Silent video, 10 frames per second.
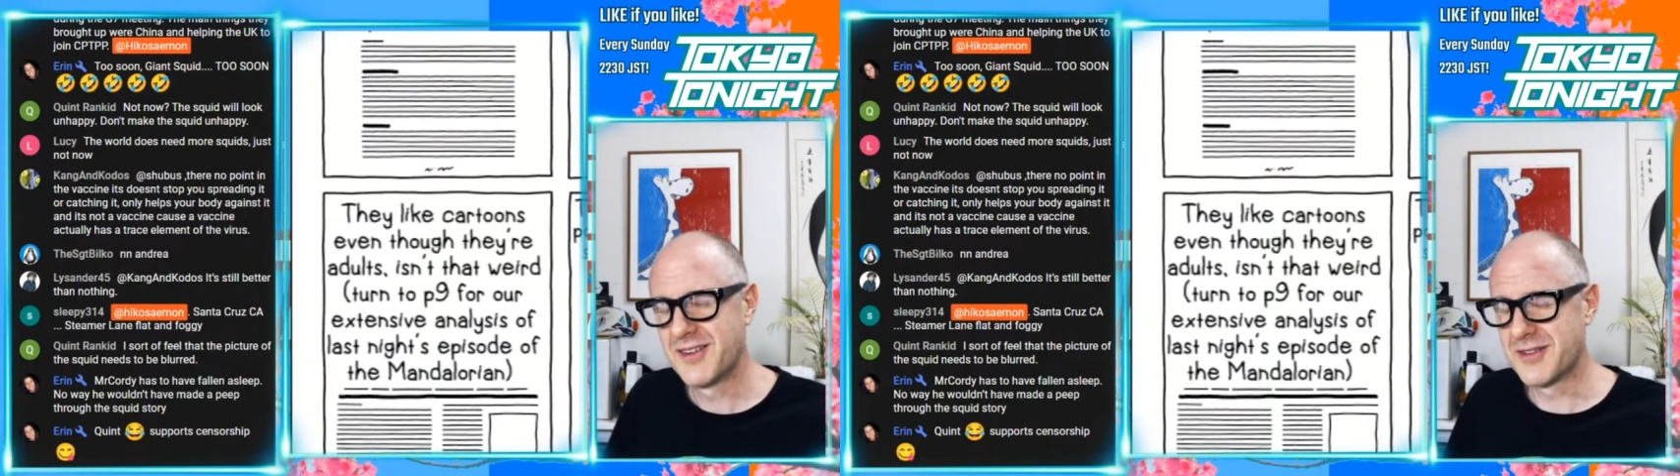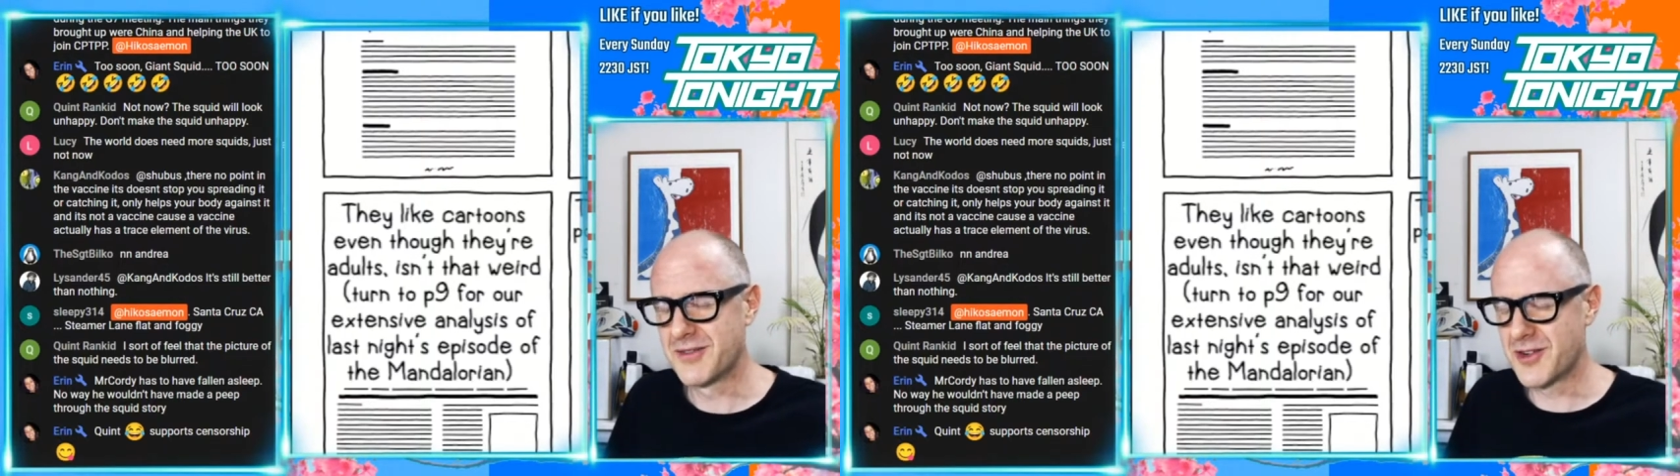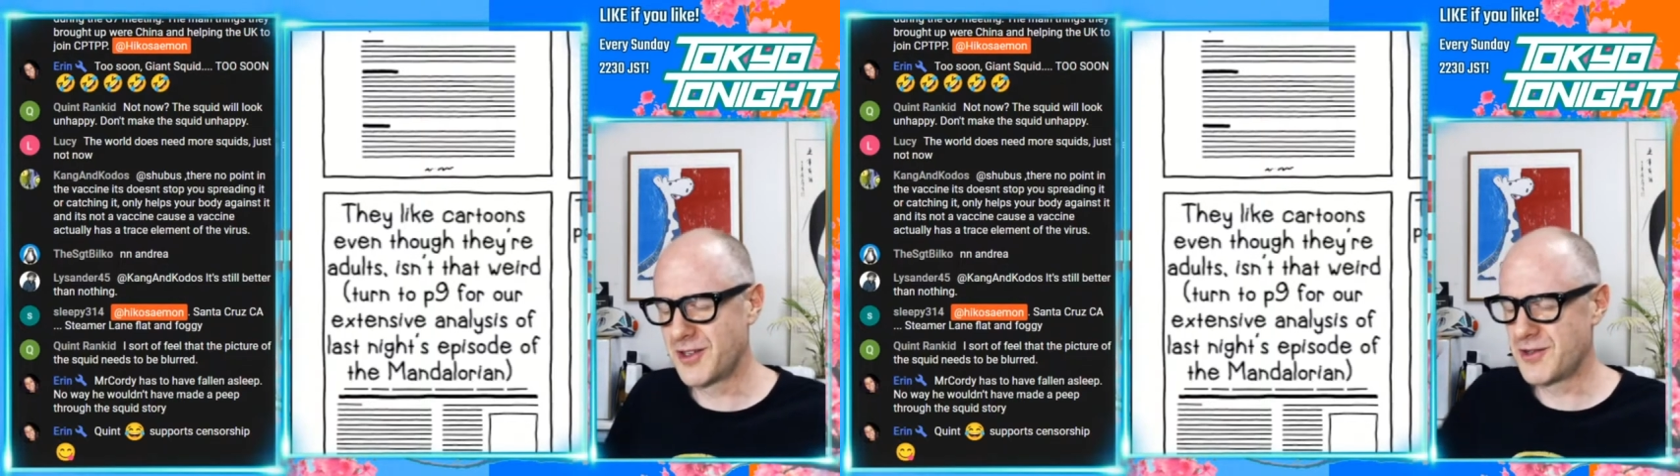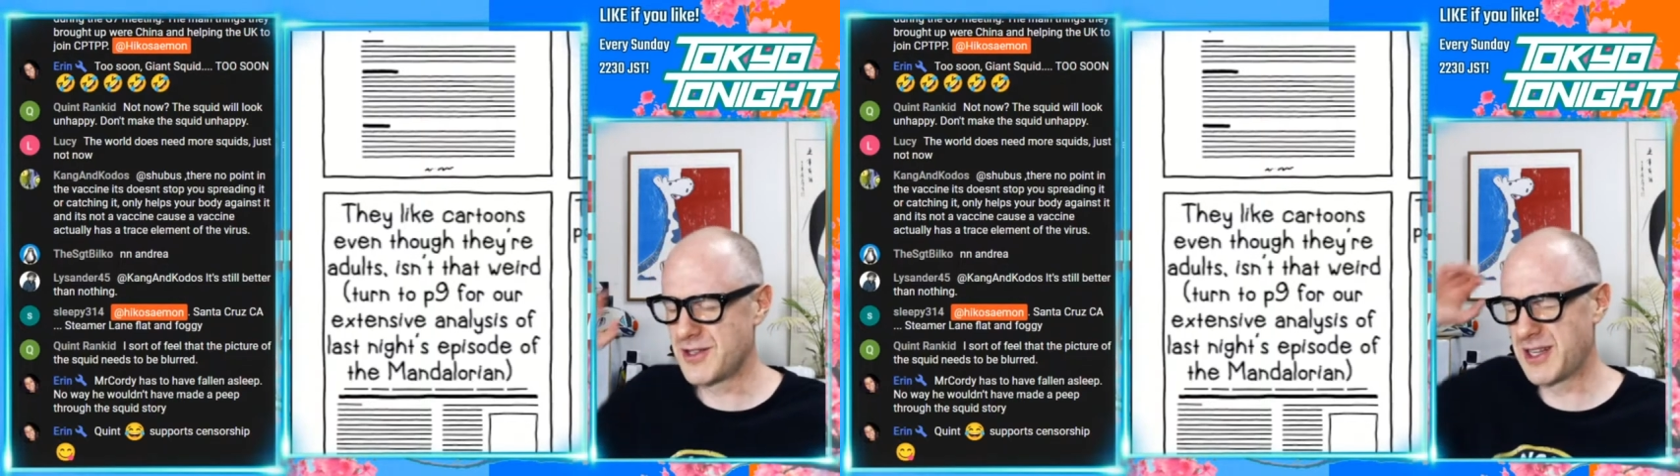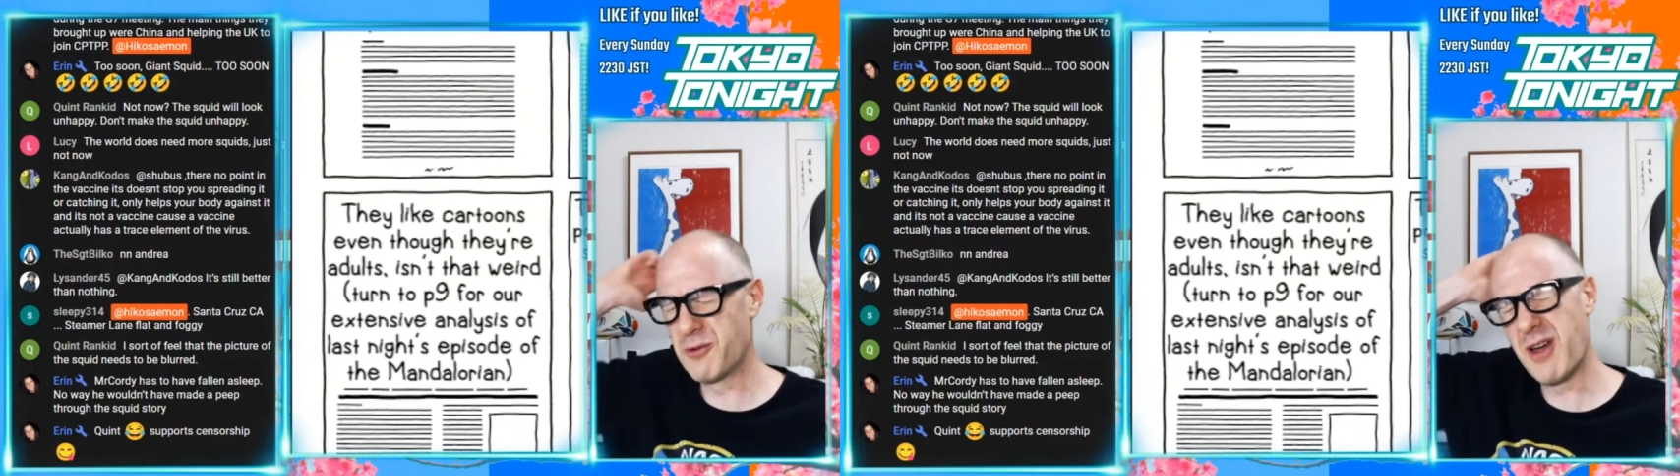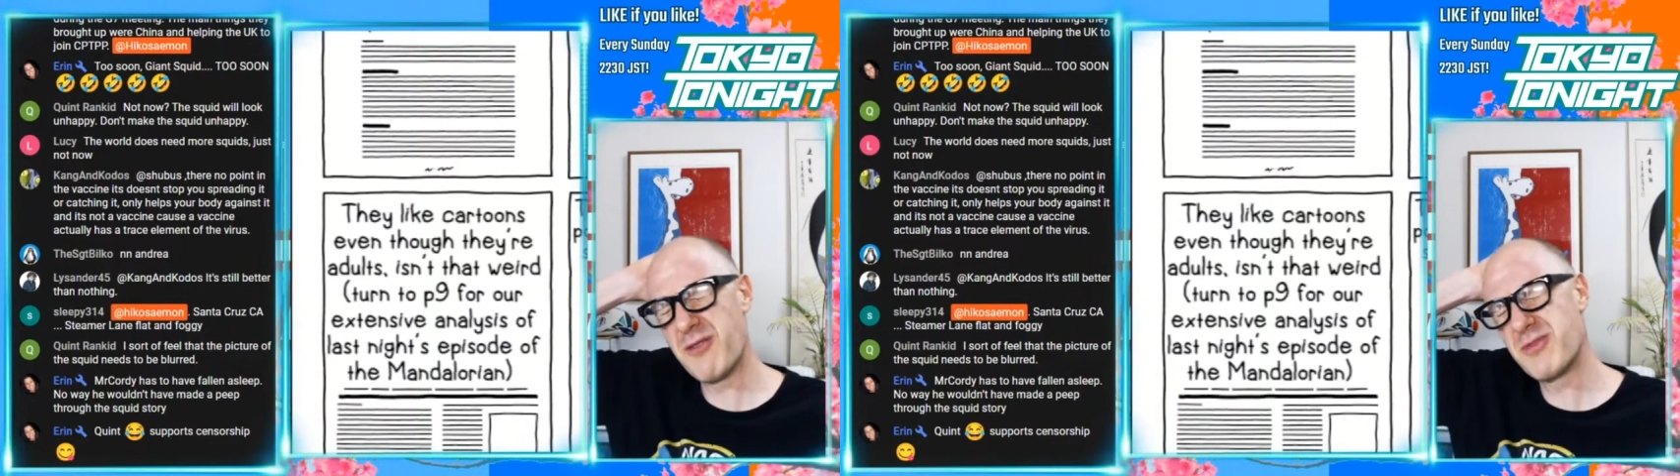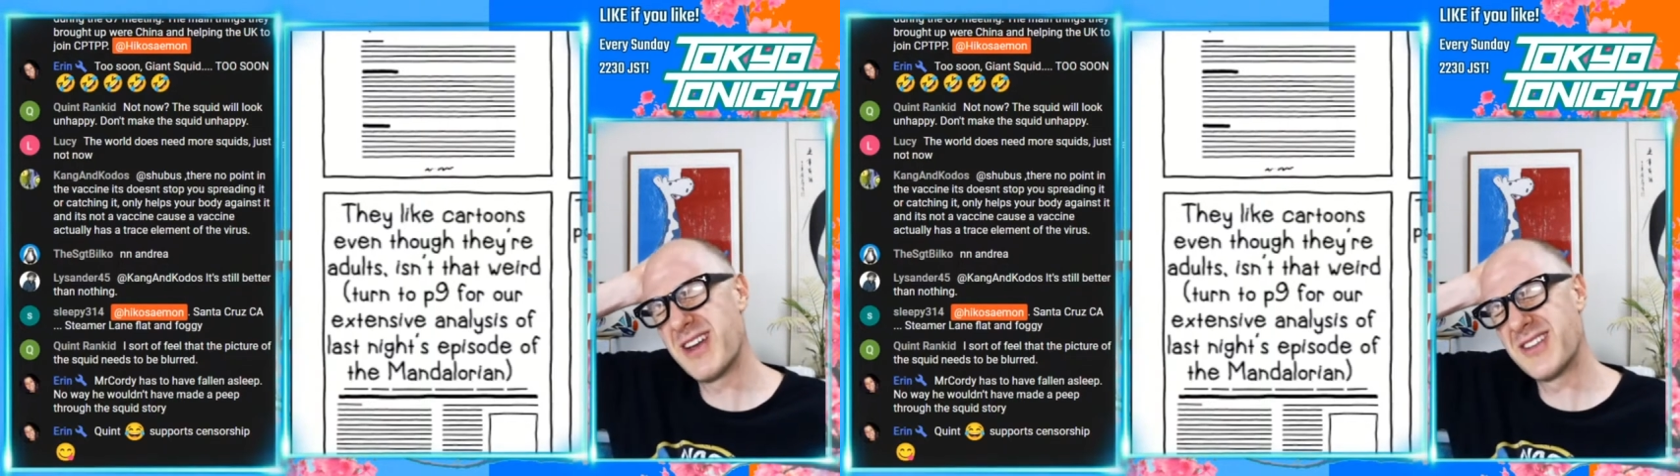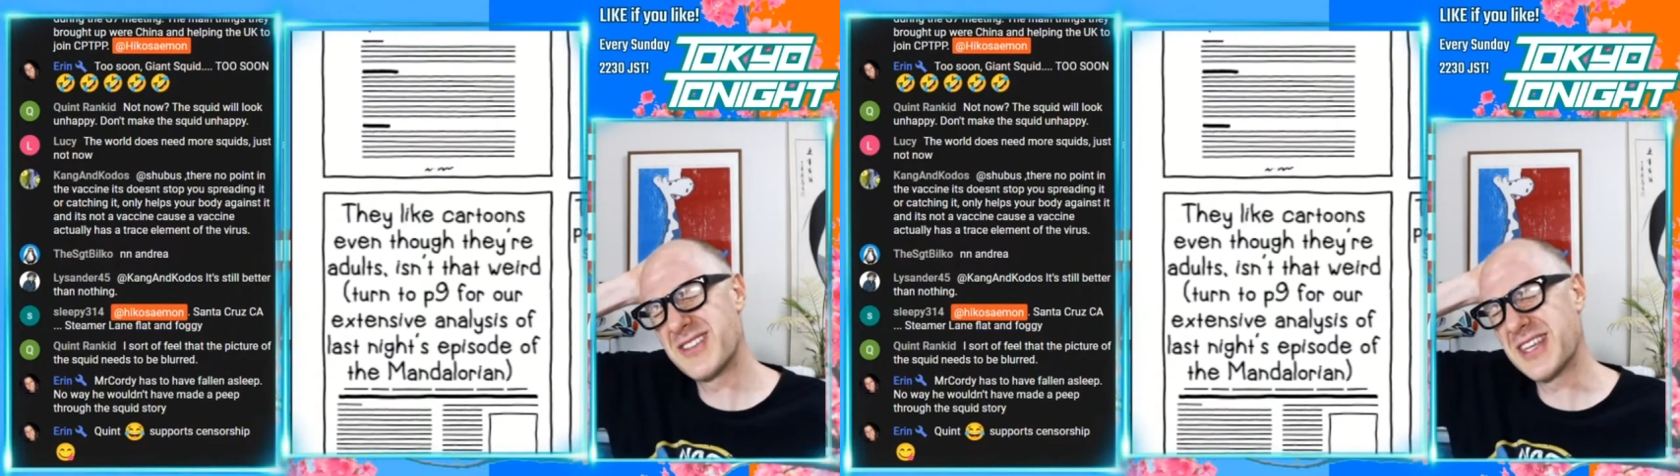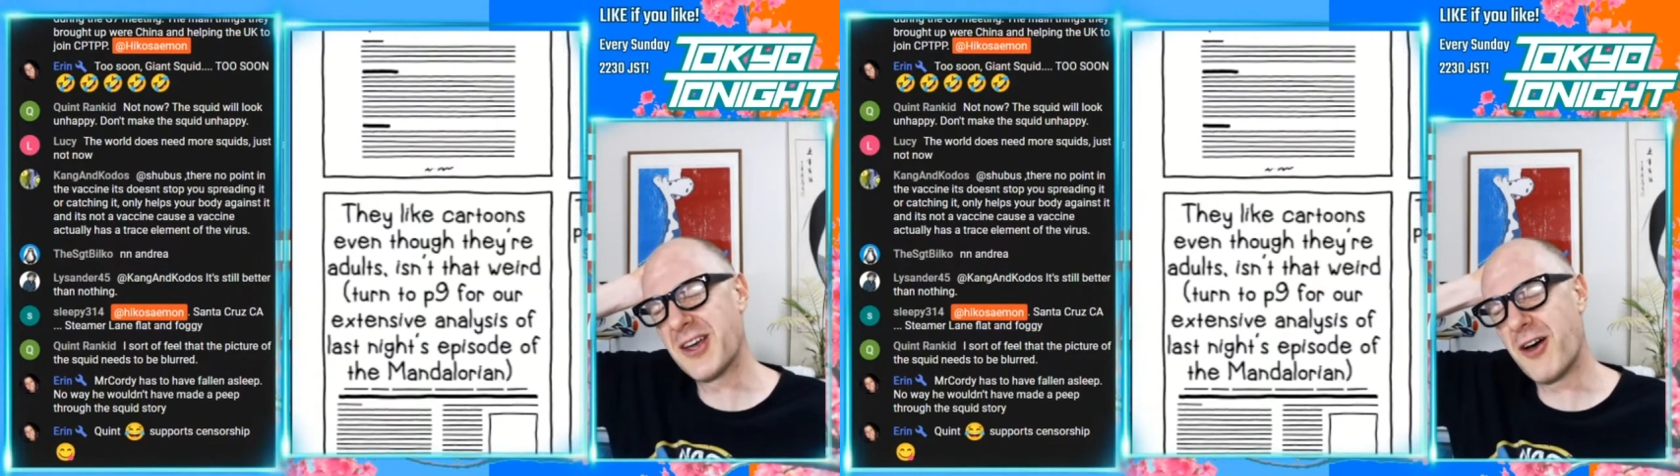a very New Zealand way of pronouncing it.